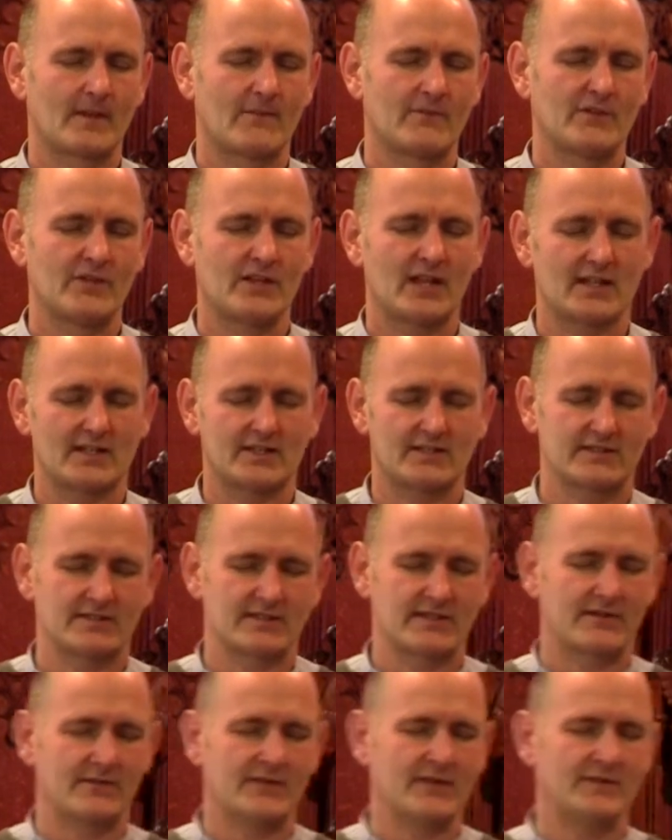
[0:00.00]
For the
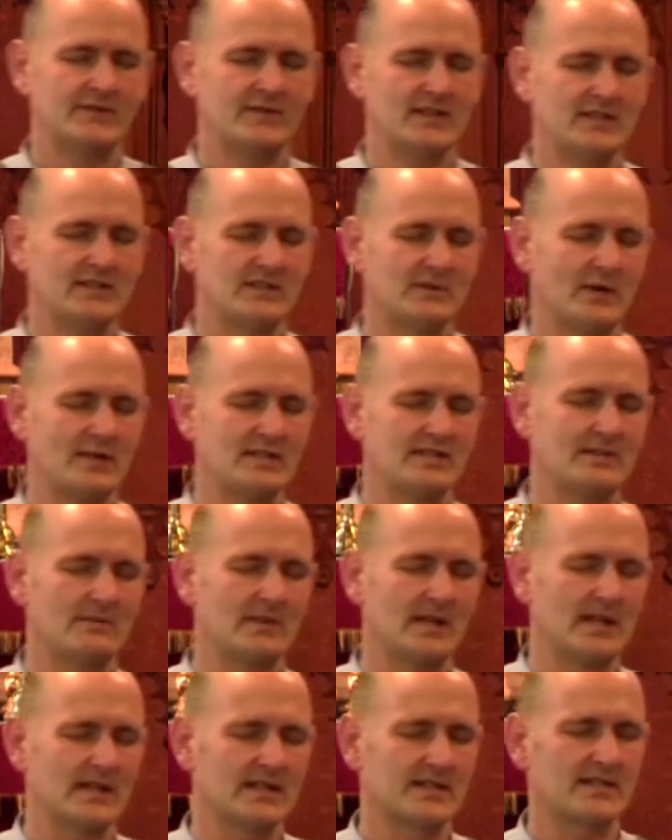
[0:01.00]
next 15, 20
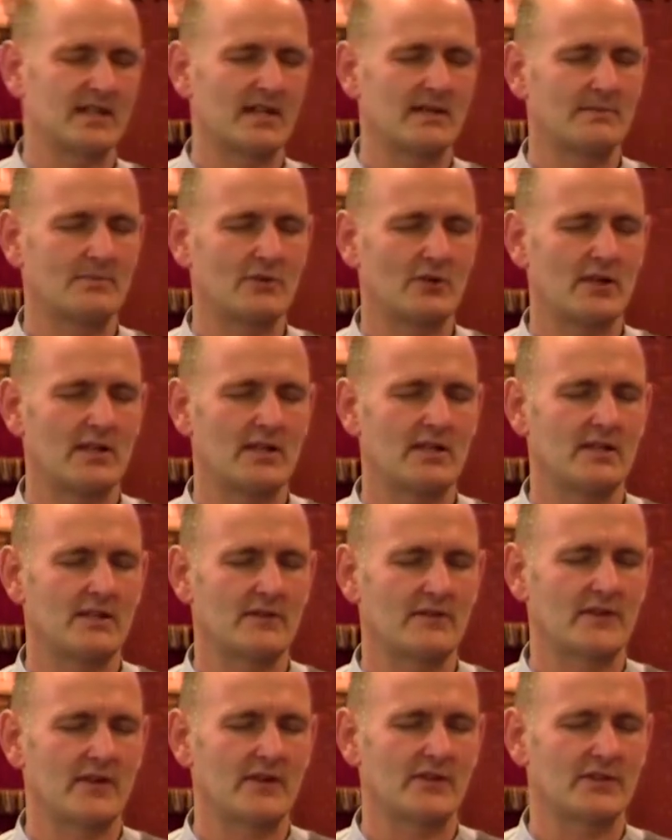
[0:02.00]
minutes, I pray,
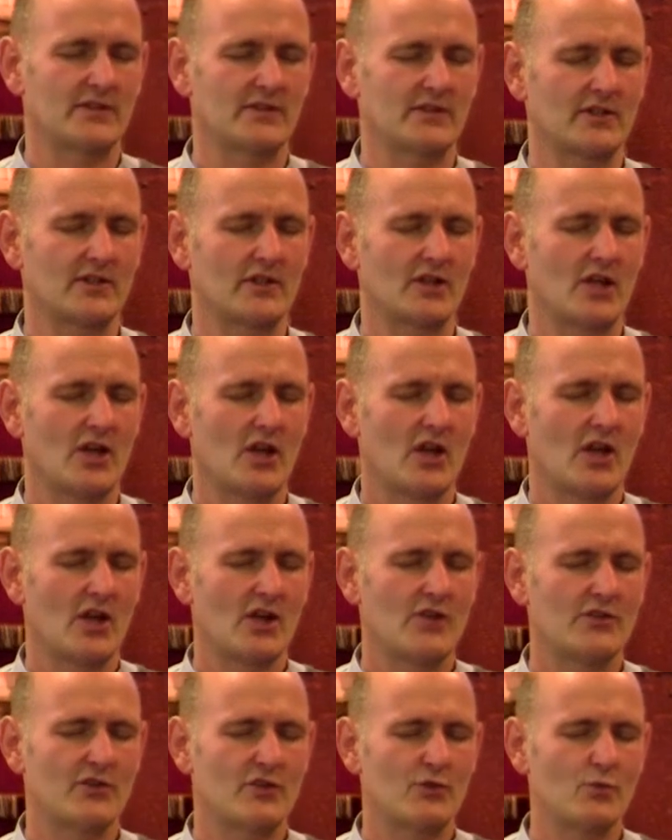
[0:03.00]
Father, that,
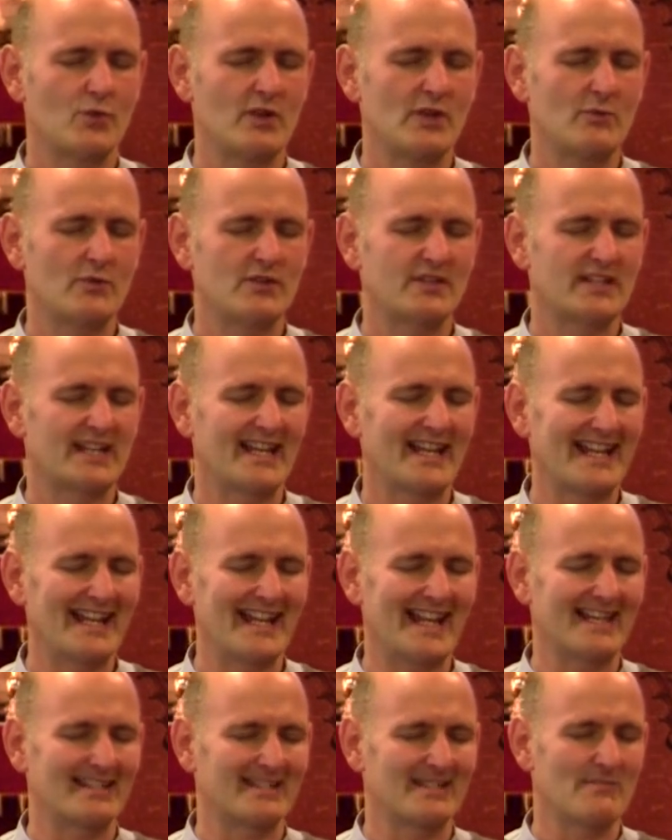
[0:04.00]
that we would
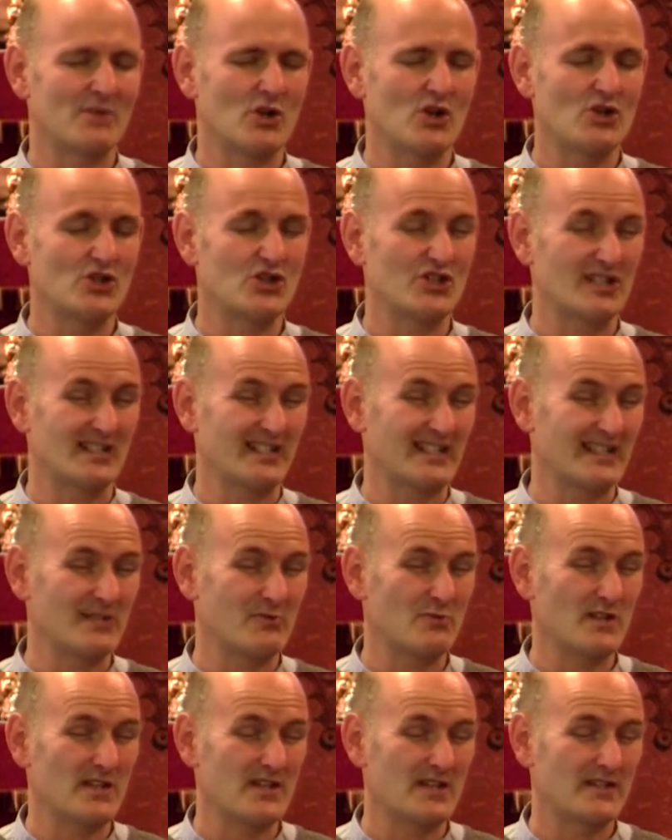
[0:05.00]
connect emotionally
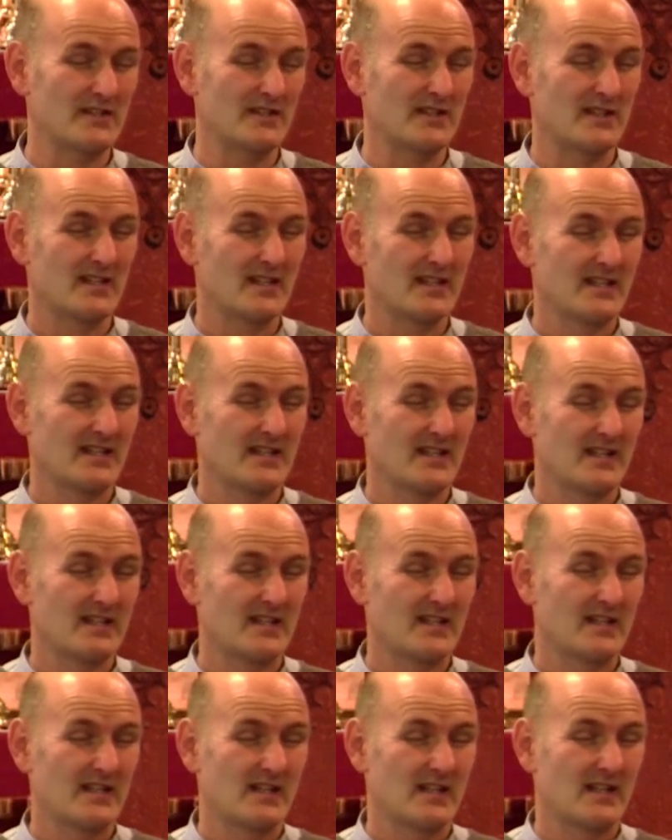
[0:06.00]
with,
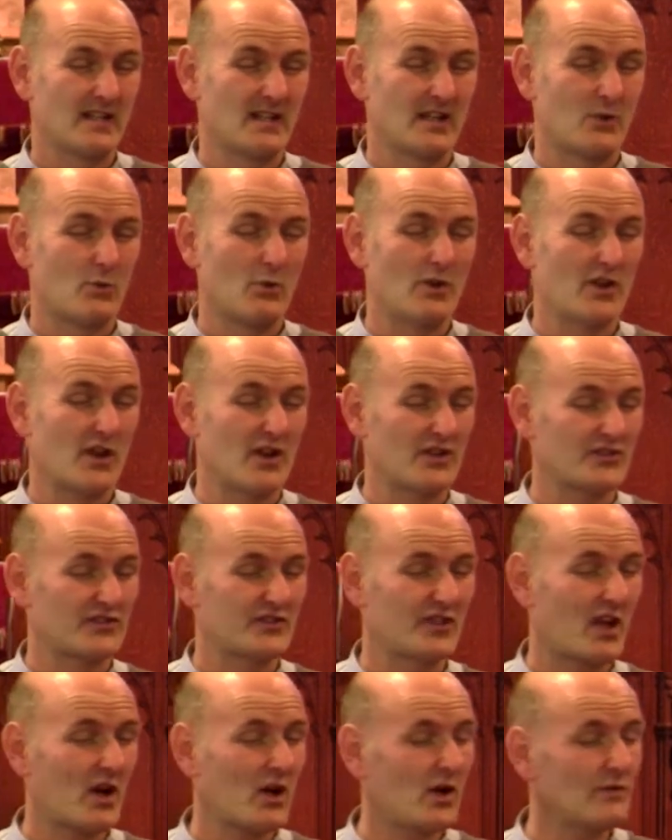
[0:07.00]
with
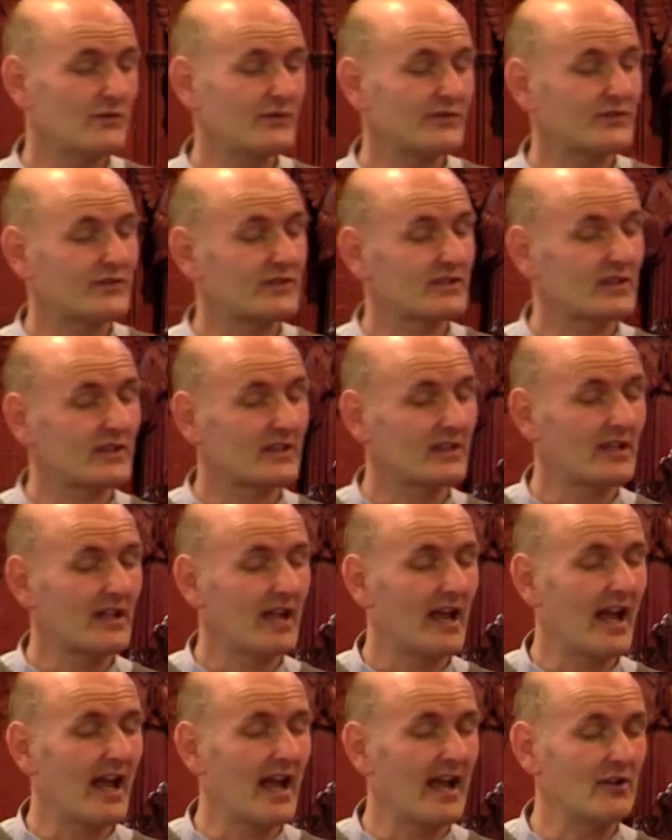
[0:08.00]
ourselves
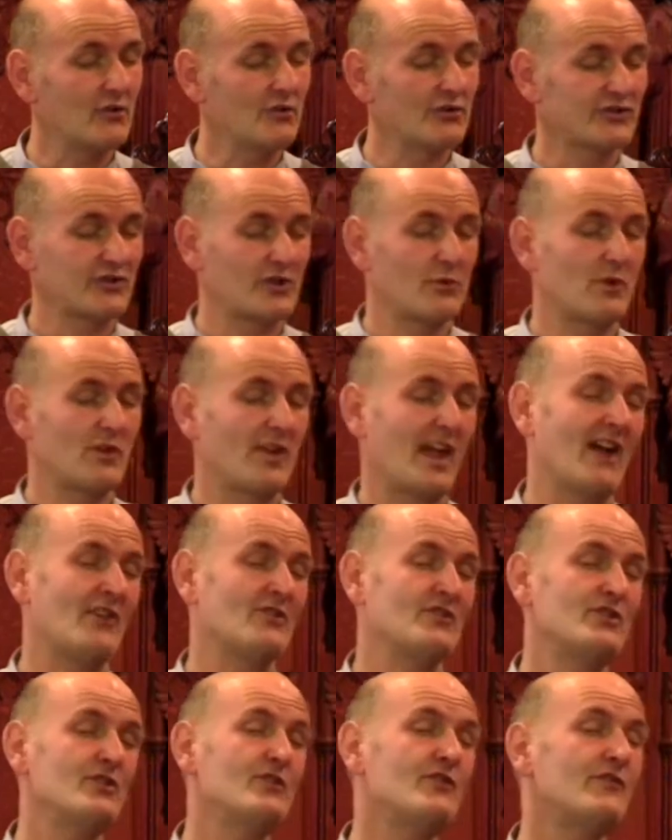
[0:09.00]
and also with how
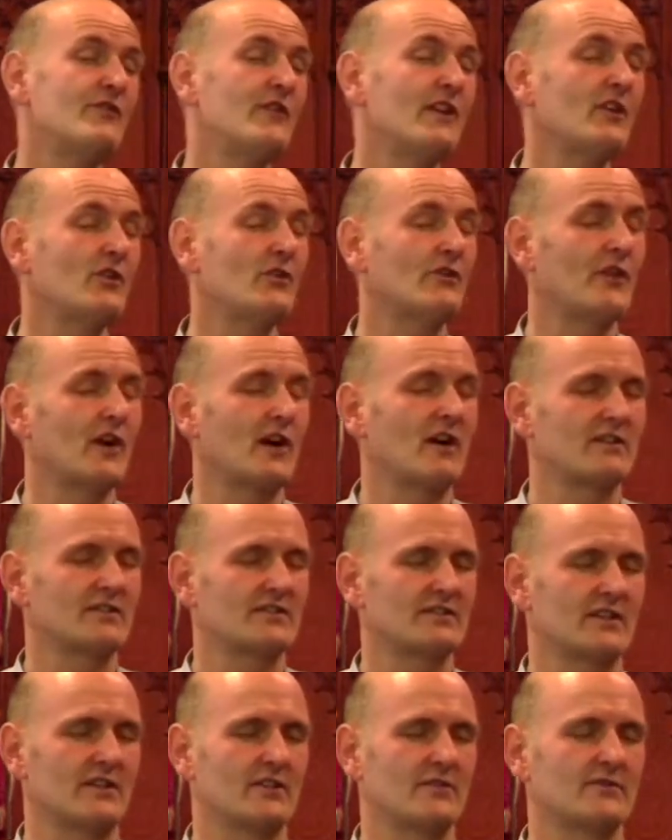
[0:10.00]
you feel for
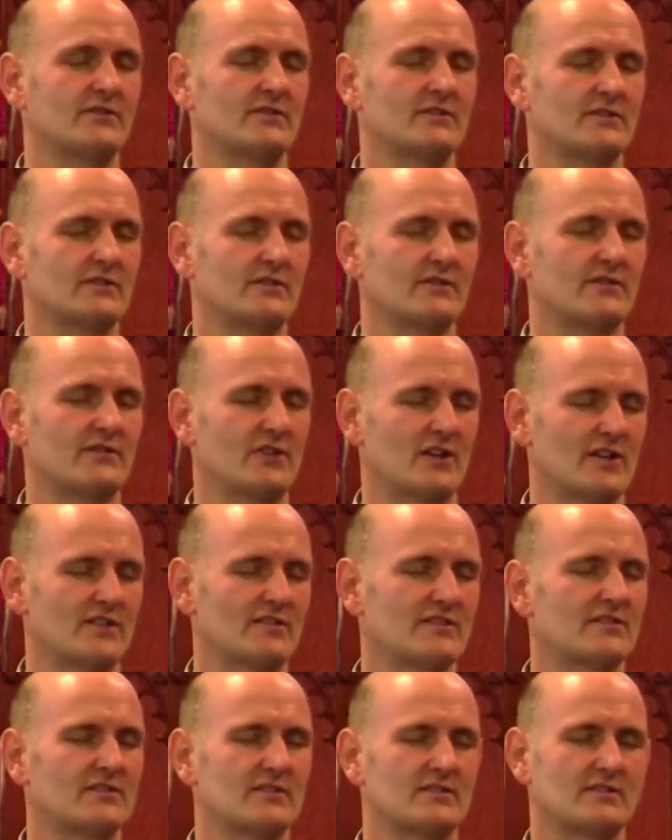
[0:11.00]
ourselves, for
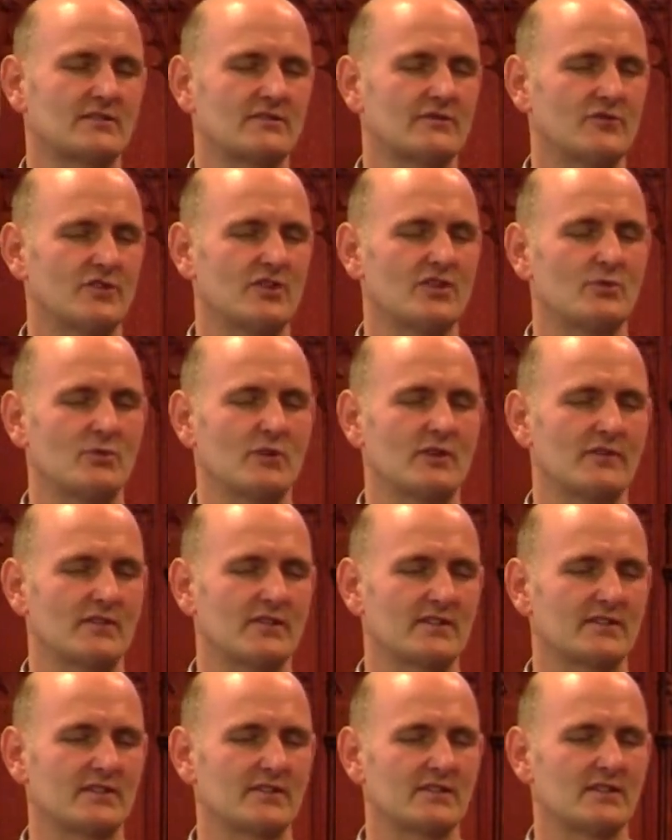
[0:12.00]
us for each one of
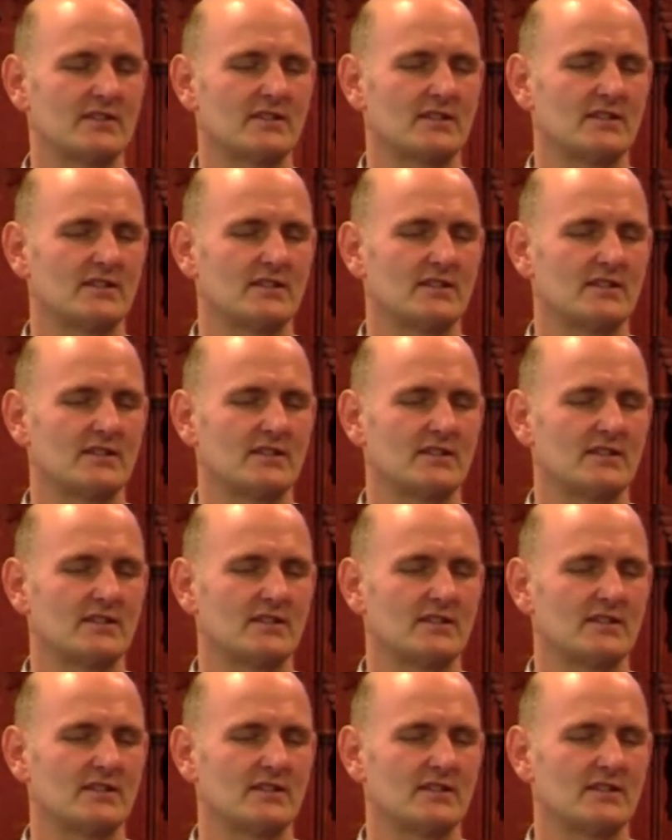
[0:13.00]
us.